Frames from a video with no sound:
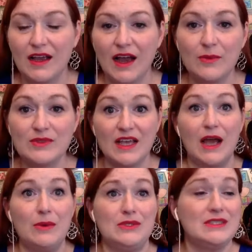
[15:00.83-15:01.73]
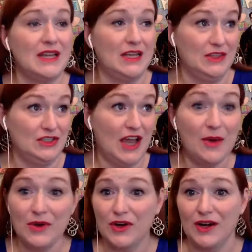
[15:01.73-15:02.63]
I was like, I was standing in the
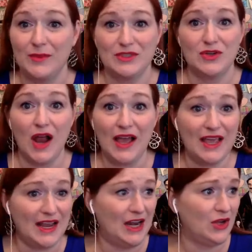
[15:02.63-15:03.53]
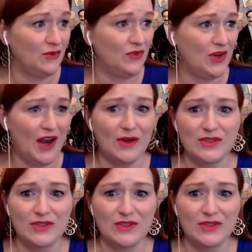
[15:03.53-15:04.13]
shower and I was crying and I couldn't figure out.